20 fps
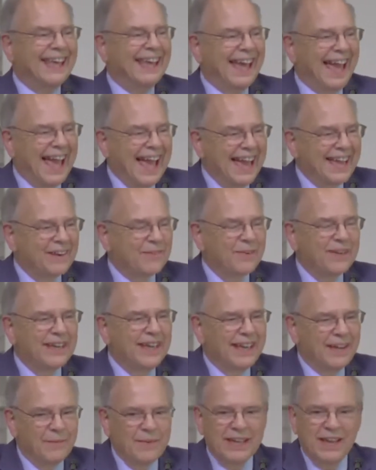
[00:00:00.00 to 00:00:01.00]
And
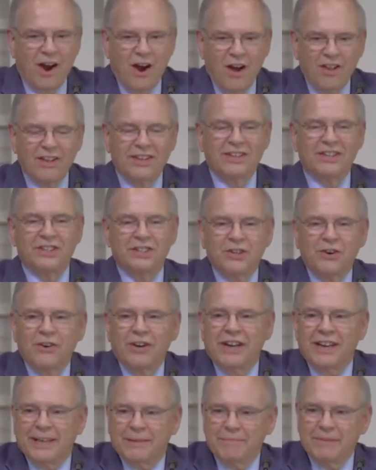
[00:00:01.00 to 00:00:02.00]
we all
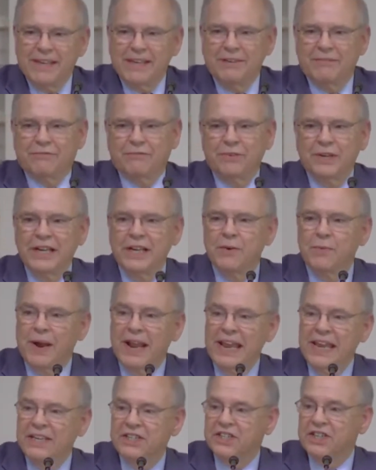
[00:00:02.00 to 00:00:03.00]
enjoyed being
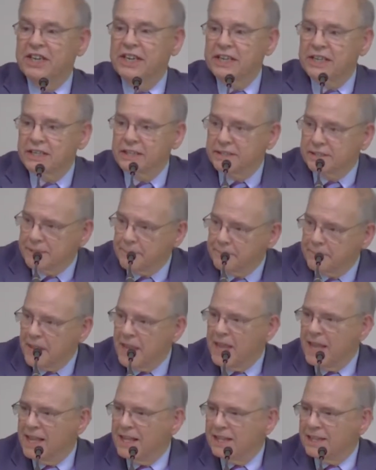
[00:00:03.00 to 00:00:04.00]
free-range kids
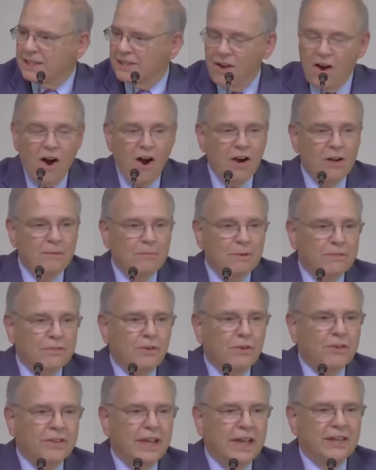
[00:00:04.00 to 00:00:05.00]
long
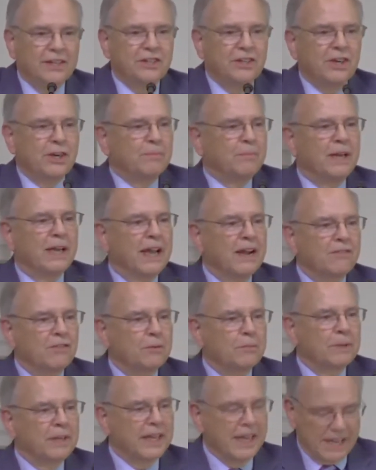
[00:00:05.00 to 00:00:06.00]
before that term ever
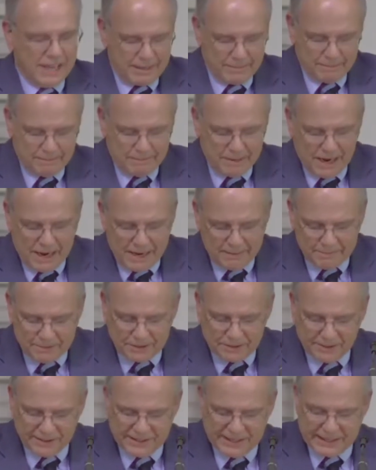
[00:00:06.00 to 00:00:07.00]
became
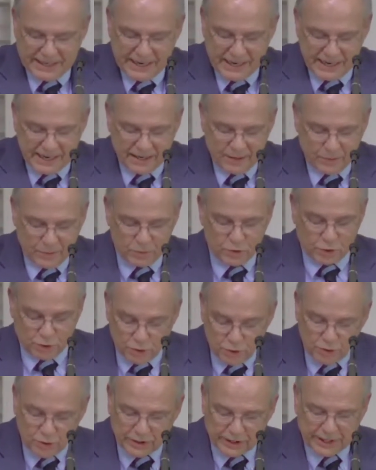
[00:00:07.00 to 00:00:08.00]
popular today.
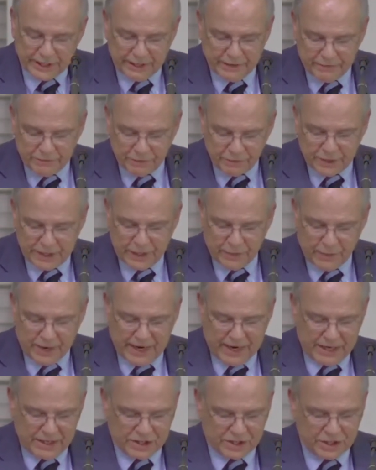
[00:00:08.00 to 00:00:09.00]
Truly
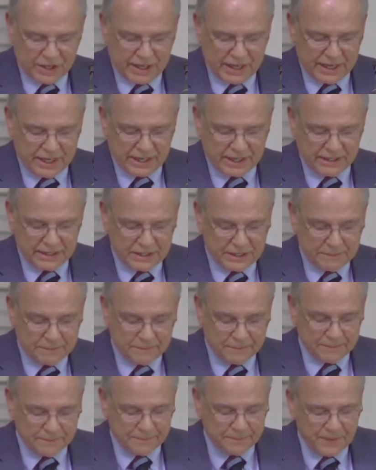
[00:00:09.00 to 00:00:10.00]
free-range kids.
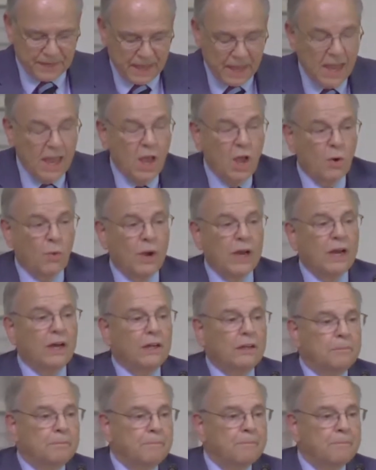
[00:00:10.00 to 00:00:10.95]
Well,